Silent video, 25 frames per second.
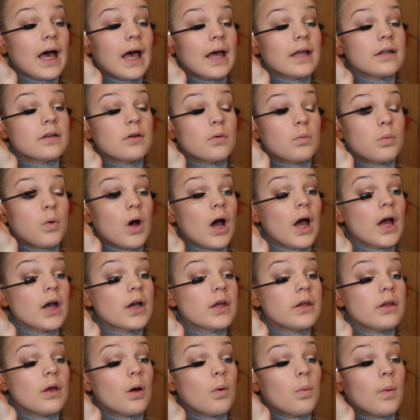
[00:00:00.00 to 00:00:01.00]
and
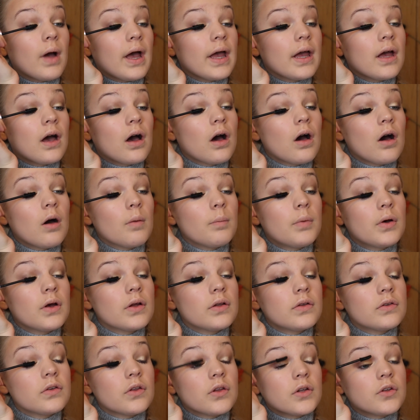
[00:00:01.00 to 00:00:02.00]
work your way up
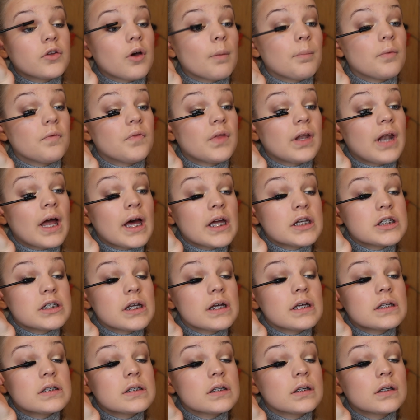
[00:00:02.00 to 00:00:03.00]
to the top of the
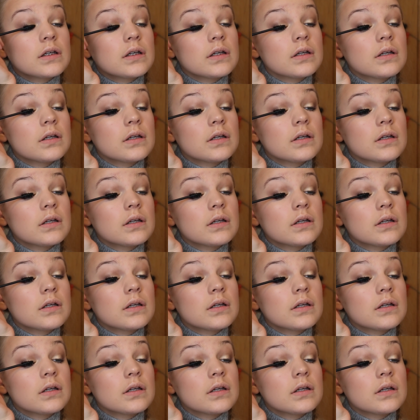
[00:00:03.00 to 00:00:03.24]
lashes.